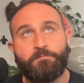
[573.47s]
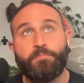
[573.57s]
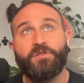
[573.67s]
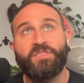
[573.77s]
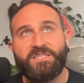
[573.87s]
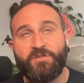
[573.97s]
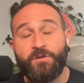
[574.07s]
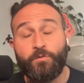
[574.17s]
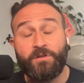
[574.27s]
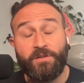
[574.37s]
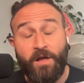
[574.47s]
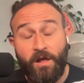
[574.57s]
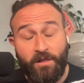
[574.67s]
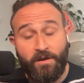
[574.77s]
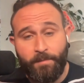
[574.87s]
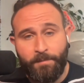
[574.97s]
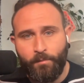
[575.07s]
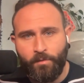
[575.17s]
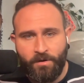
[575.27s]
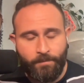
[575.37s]
and put things out there when not a lot of
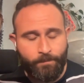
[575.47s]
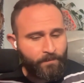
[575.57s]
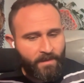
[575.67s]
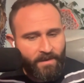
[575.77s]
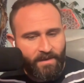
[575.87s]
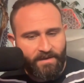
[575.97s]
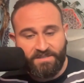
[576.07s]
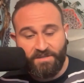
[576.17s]
people were and